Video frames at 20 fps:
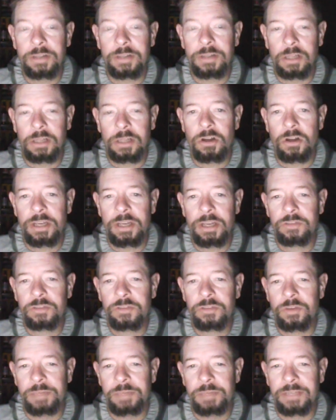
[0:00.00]
a long
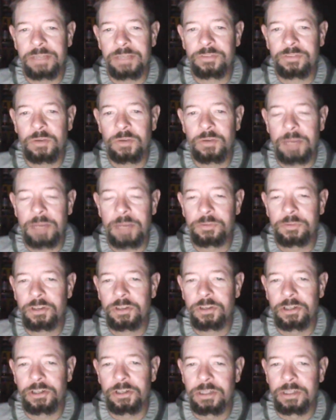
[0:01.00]
history, but it's so
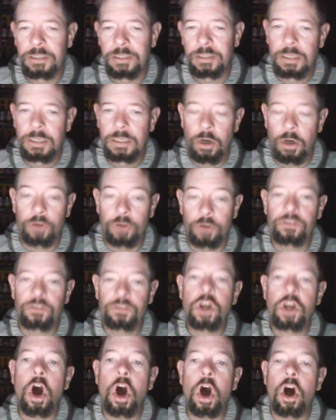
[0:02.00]
obscure. Or
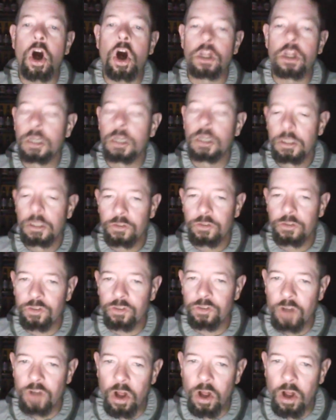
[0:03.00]
Skol,
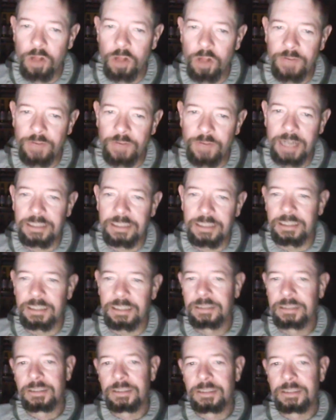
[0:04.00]
Skol Vodka,
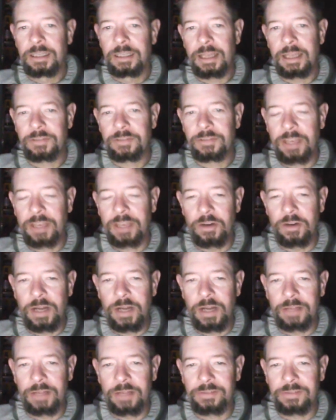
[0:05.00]
S K O
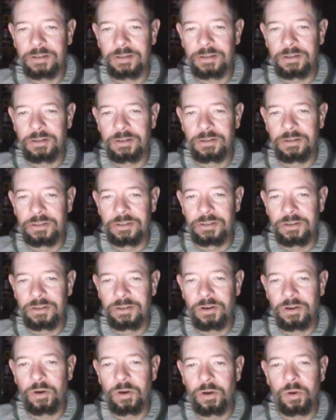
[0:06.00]
L. I said, oh
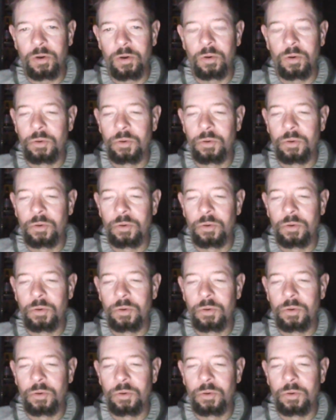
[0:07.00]
no,